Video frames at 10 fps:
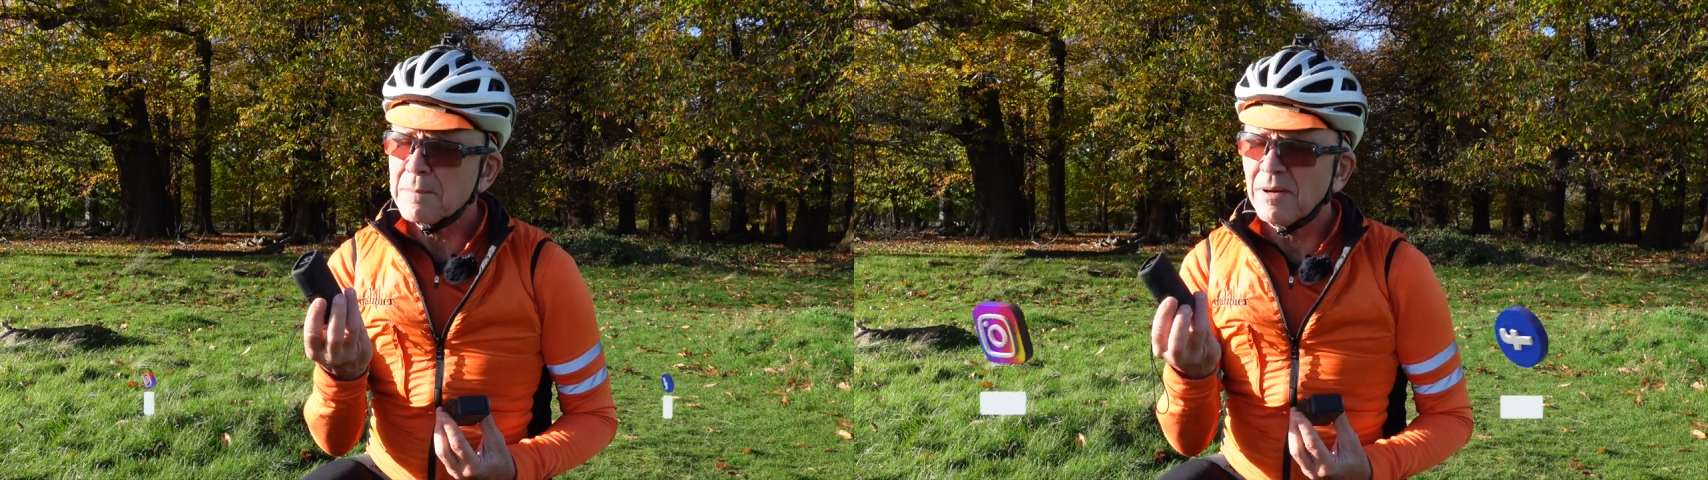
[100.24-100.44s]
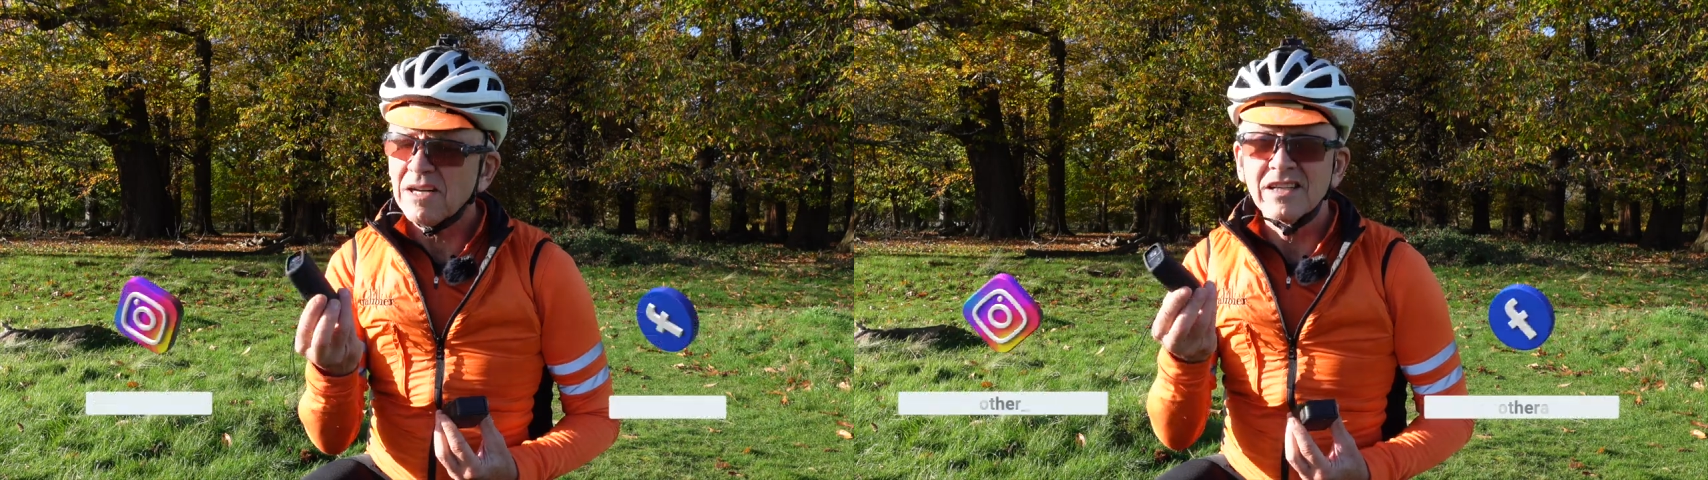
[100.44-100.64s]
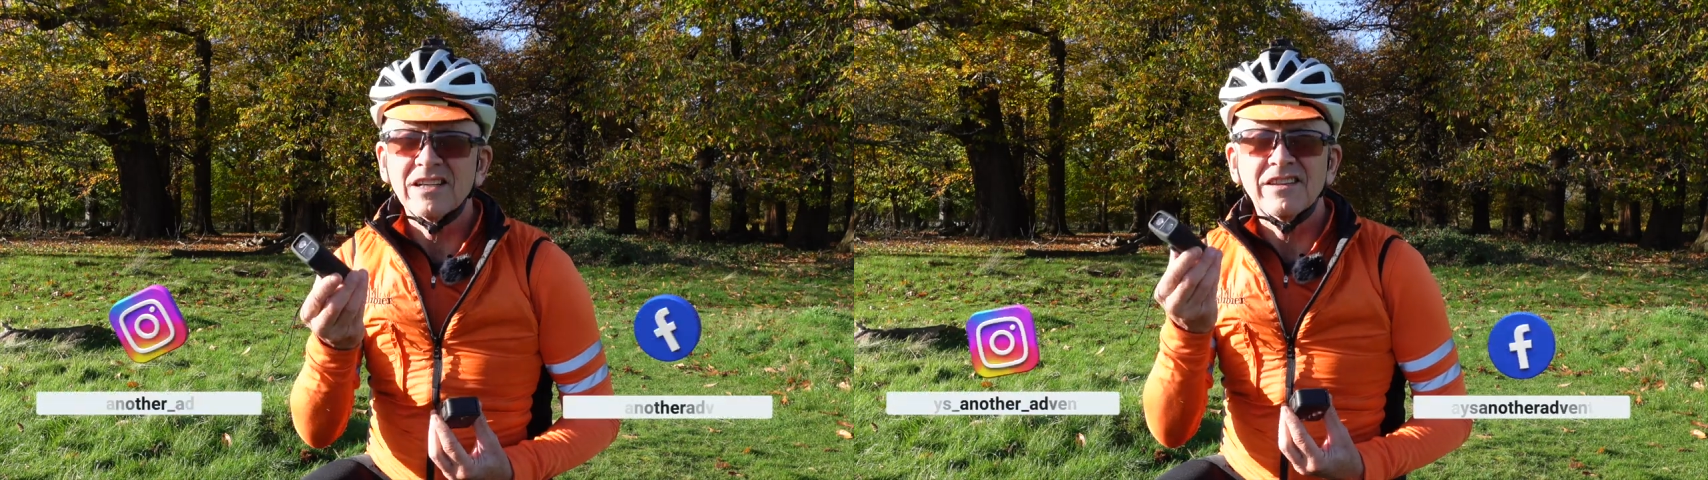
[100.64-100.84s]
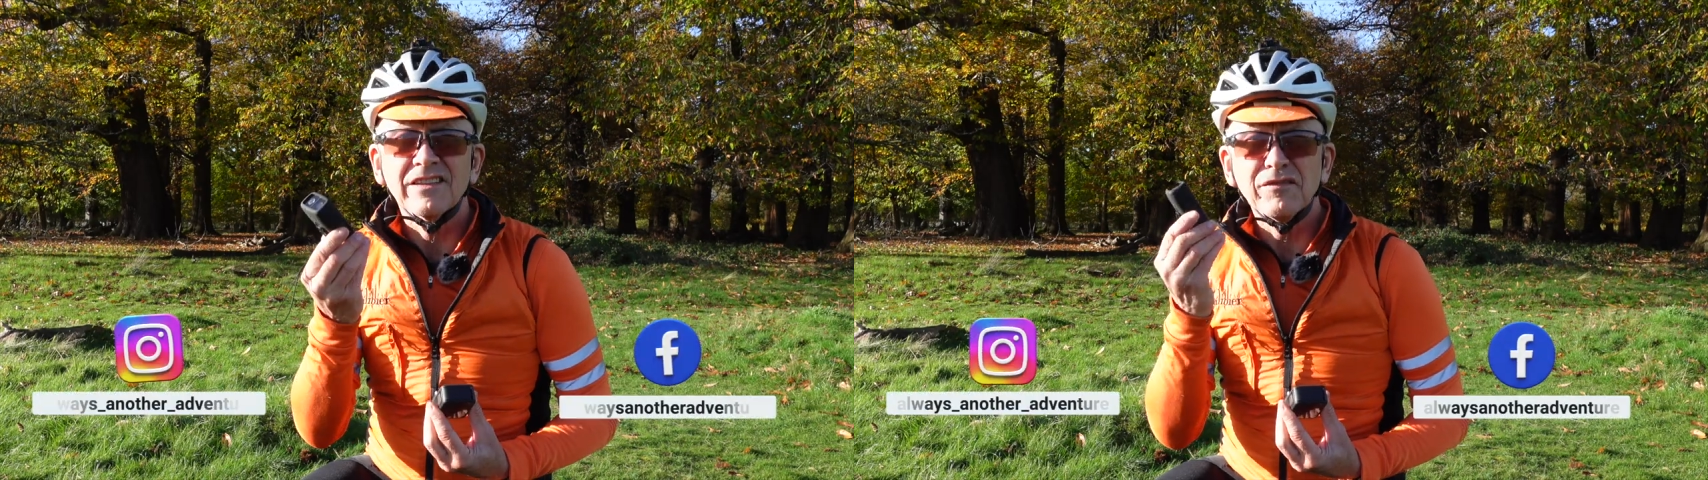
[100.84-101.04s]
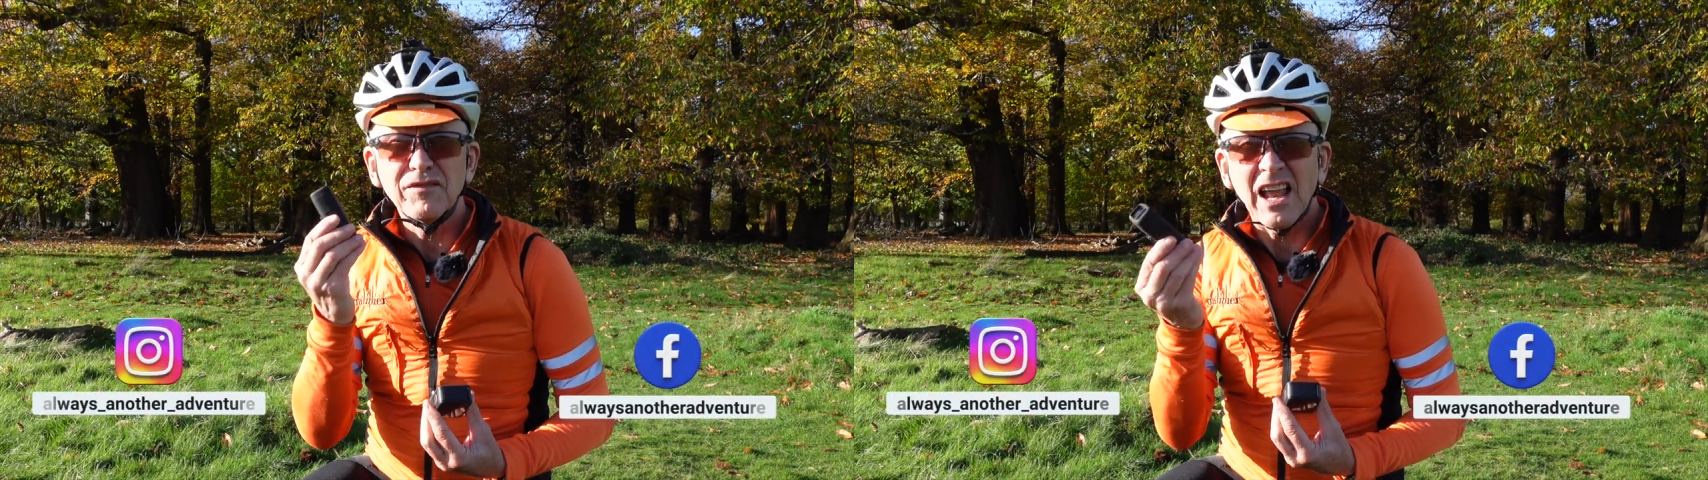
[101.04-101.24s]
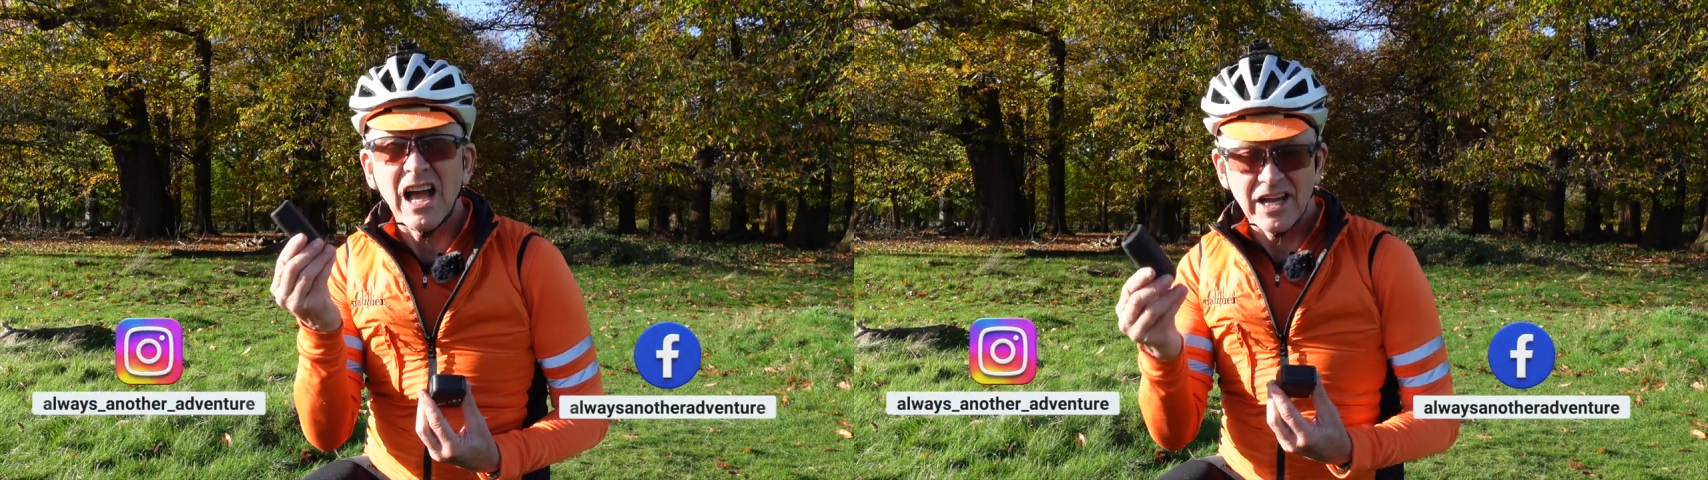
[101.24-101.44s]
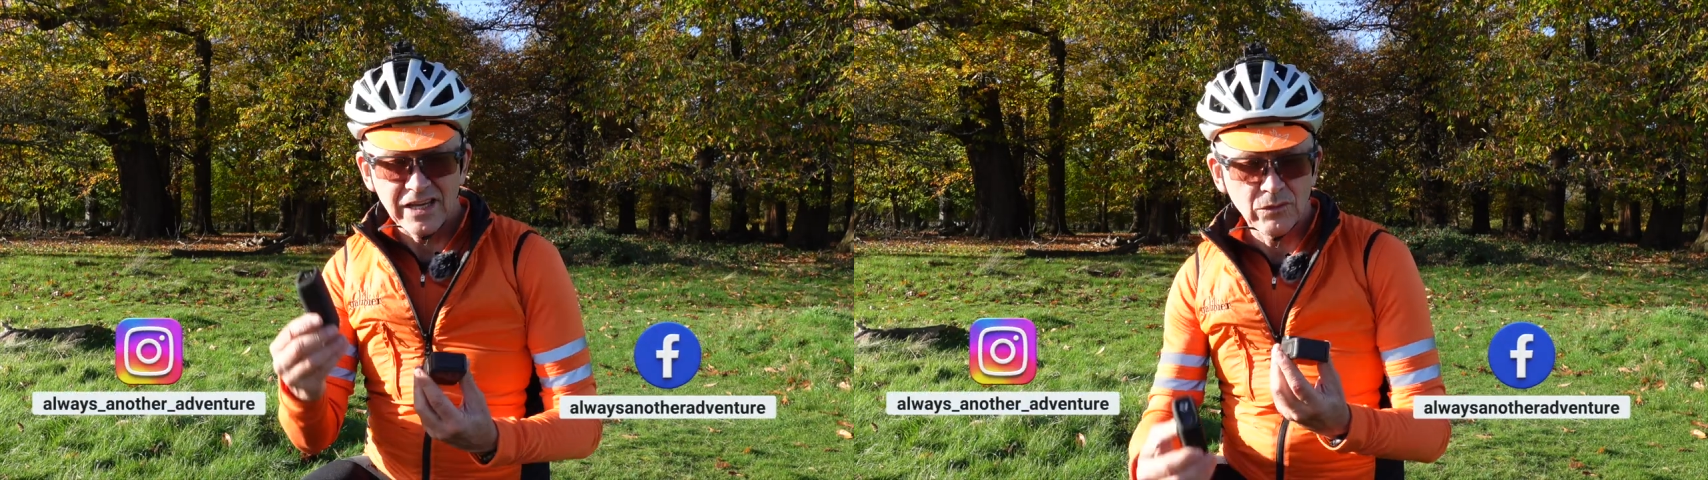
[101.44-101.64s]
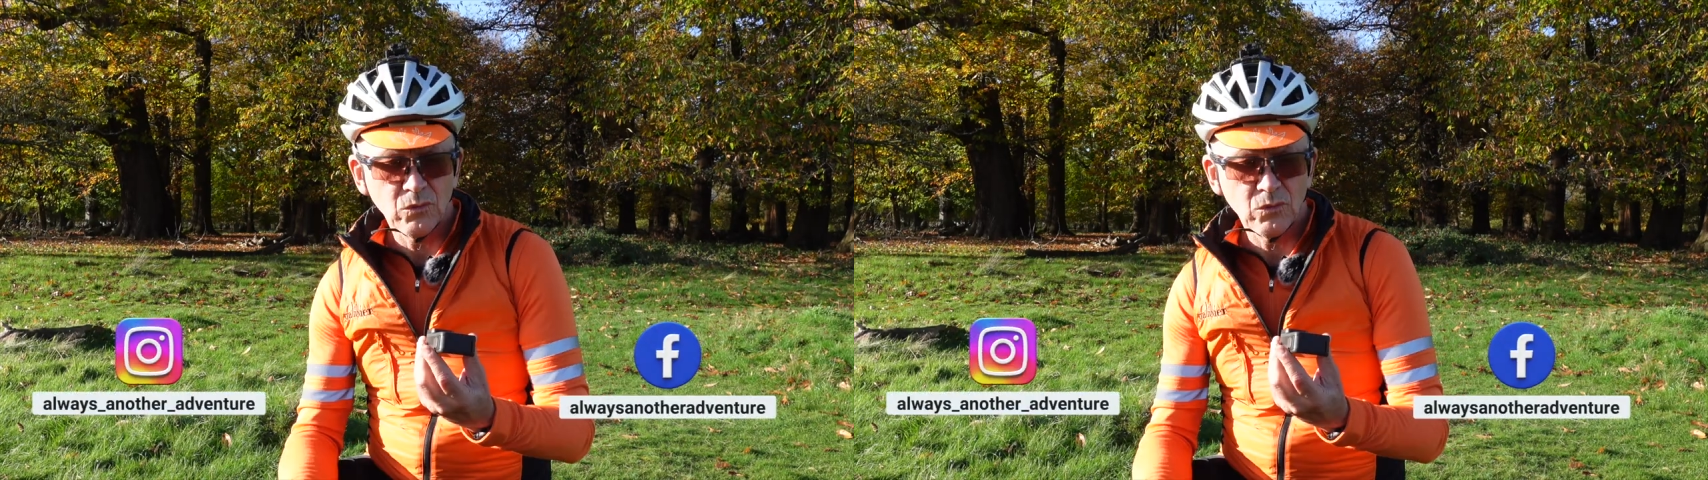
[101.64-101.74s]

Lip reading: buy the Fly